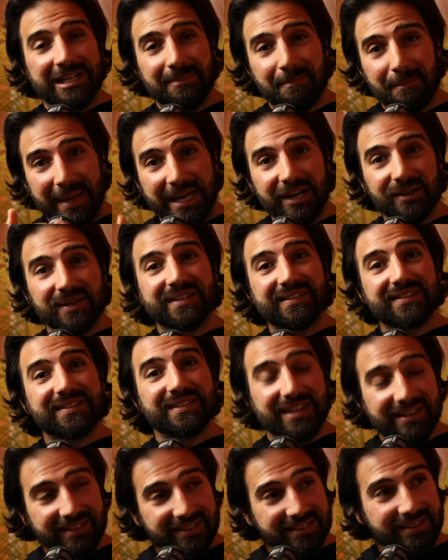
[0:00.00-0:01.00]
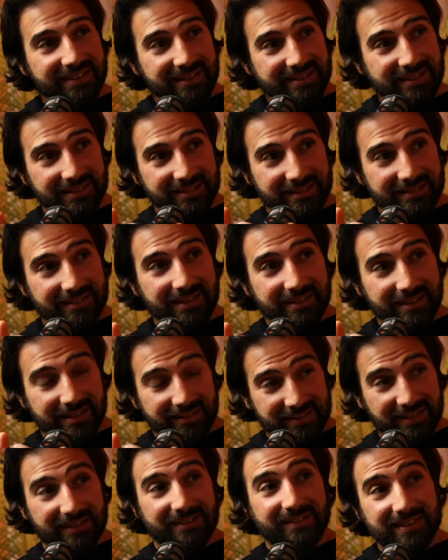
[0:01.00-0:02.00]
He buries the, the, the
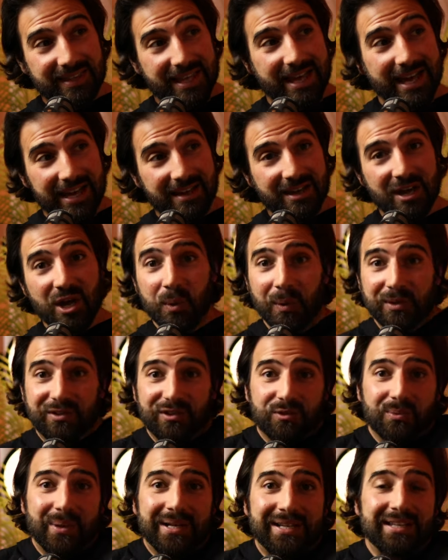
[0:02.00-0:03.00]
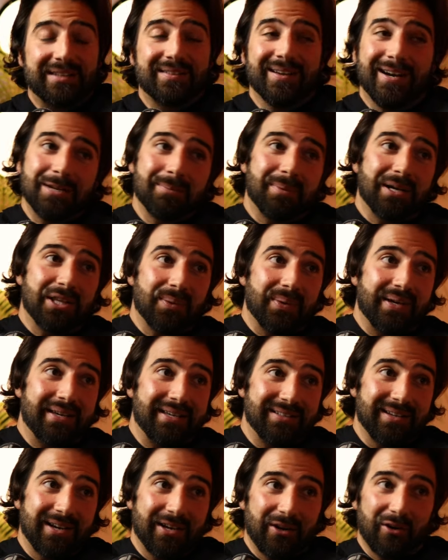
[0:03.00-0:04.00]
sixth day, which is when he died, by the way.
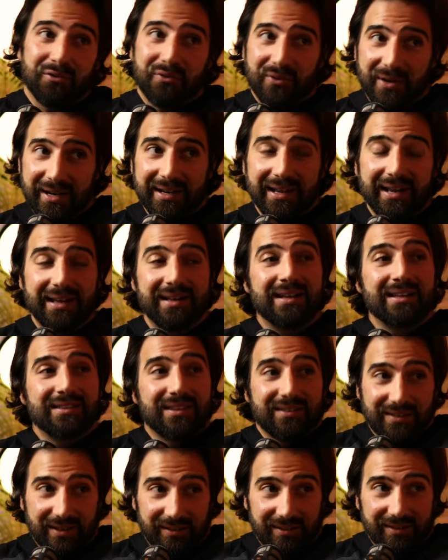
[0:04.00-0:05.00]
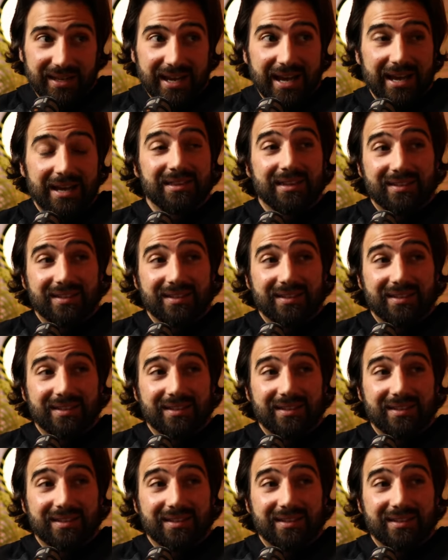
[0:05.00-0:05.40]
He died on Friday, the sixth day.